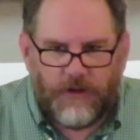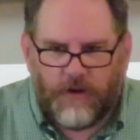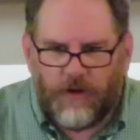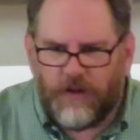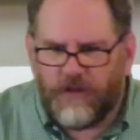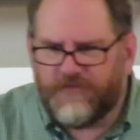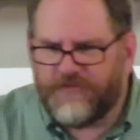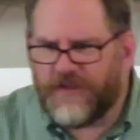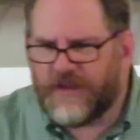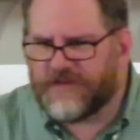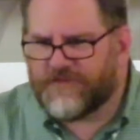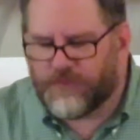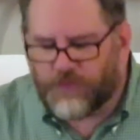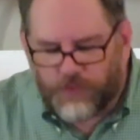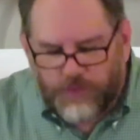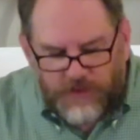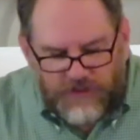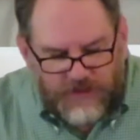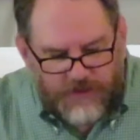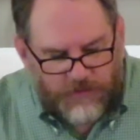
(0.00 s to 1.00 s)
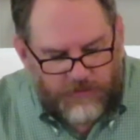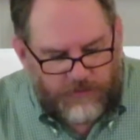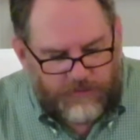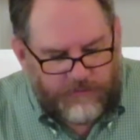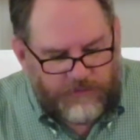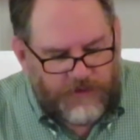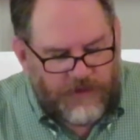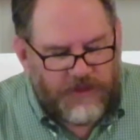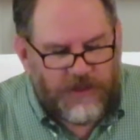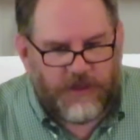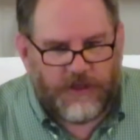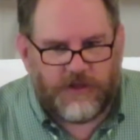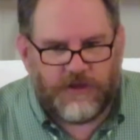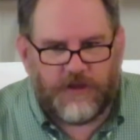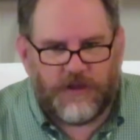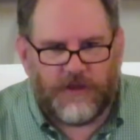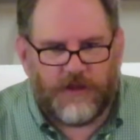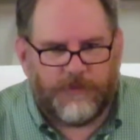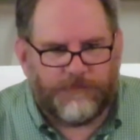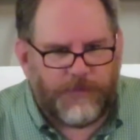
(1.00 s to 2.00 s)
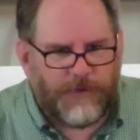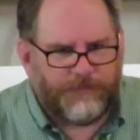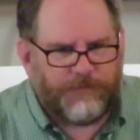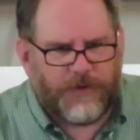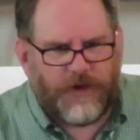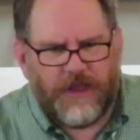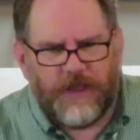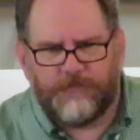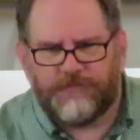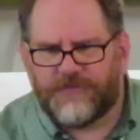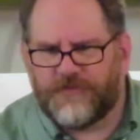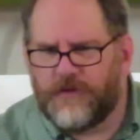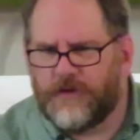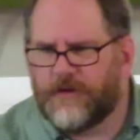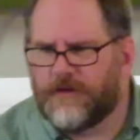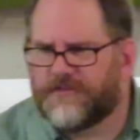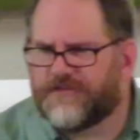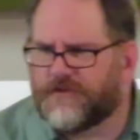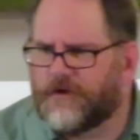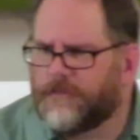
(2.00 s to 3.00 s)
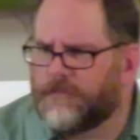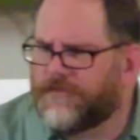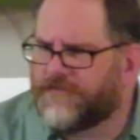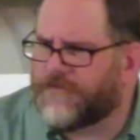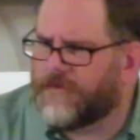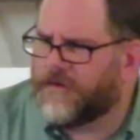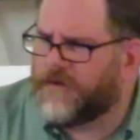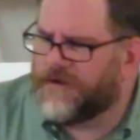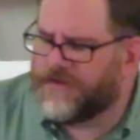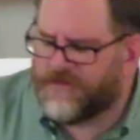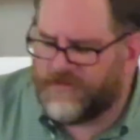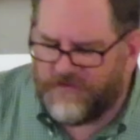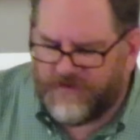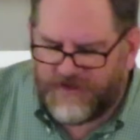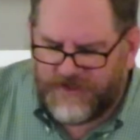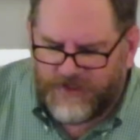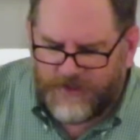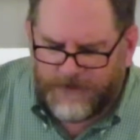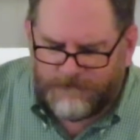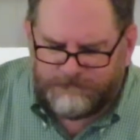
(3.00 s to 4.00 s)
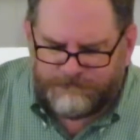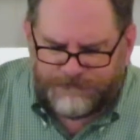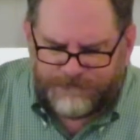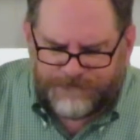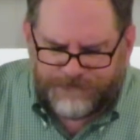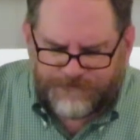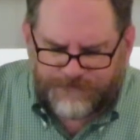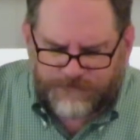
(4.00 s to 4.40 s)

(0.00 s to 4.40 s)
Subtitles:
All of that's real, and but perhaps a sermon for another time.